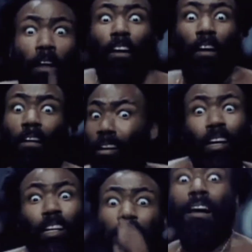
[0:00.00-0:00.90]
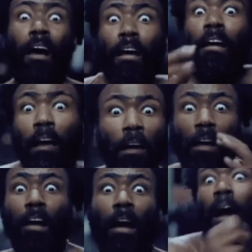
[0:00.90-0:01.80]
or running away from
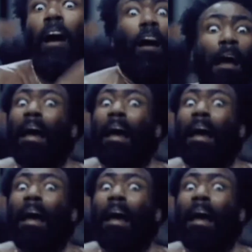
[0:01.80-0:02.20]
persecution,